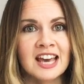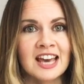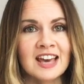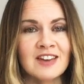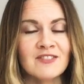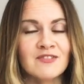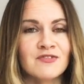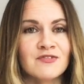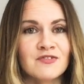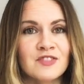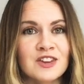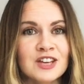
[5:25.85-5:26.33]

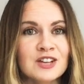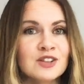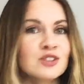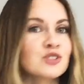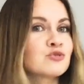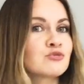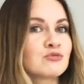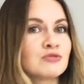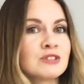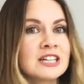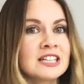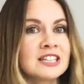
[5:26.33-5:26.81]
It
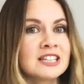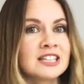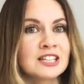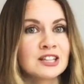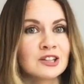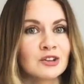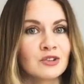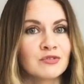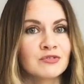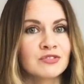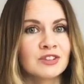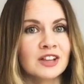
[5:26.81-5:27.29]
feels really
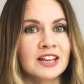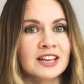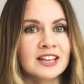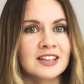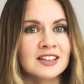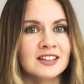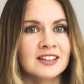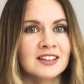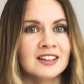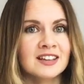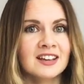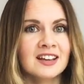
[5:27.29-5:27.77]

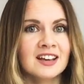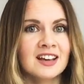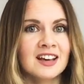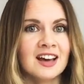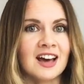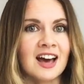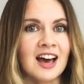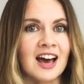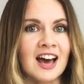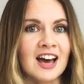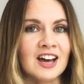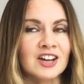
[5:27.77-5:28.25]
lovely,
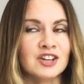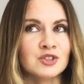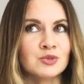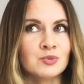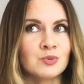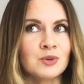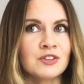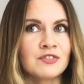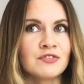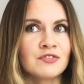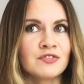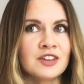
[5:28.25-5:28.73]
and
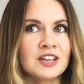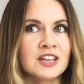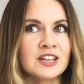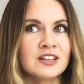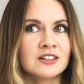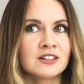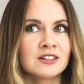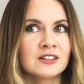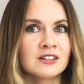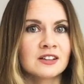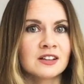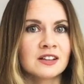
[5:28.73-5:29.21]
we
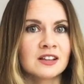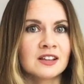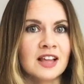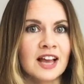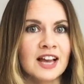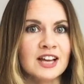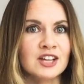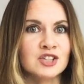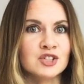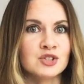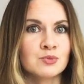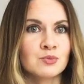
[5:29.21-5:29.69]
feel
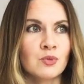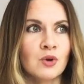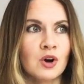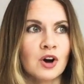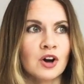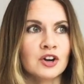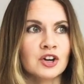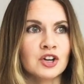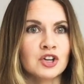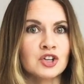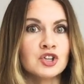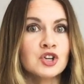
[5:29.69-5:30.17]
like
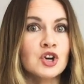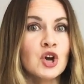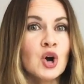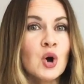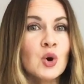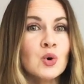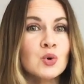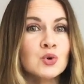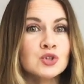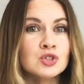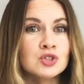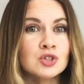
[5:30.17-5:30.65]
someone
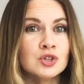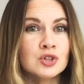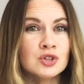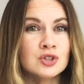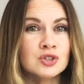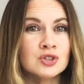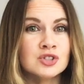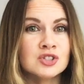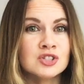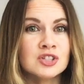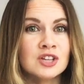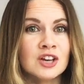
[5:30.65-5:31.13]
knows
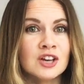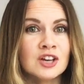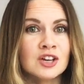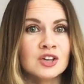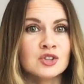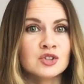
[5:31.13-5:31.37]
us,